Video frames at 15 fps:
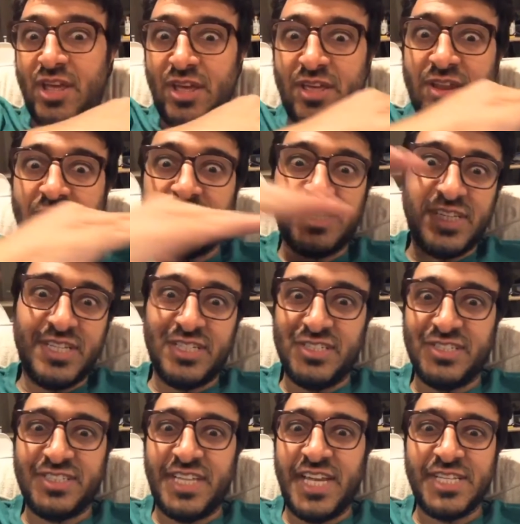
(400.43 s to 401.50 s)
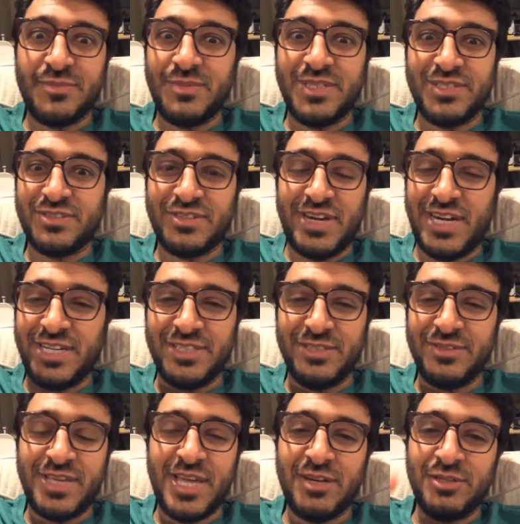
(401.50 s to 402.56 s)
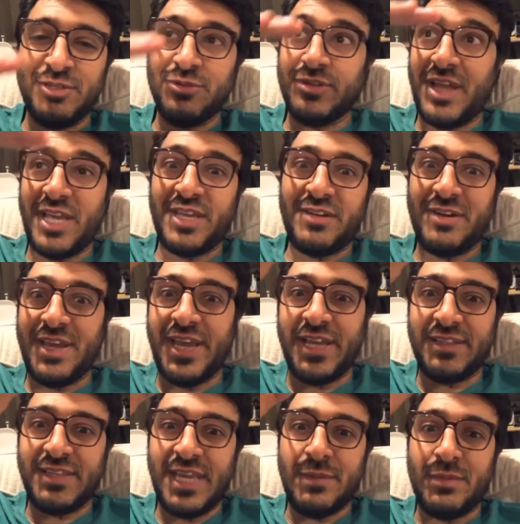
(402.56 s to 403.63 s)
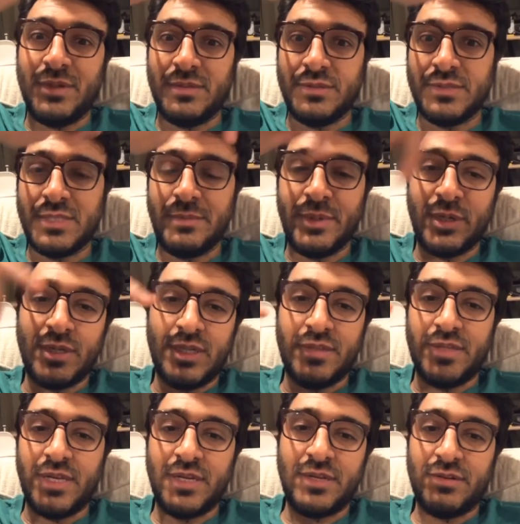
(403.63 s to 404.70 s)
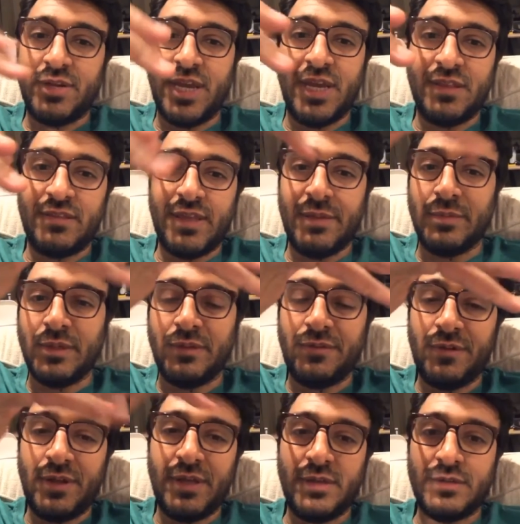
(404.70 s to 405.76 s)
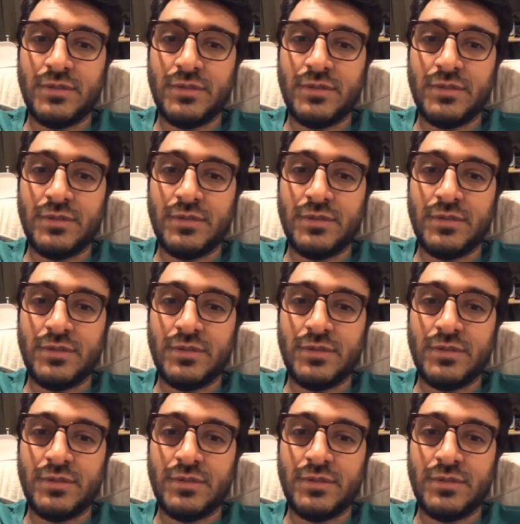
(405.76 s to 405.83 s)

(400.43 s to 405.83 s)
in a single statement right you cannot do like create table semicolon then create table 3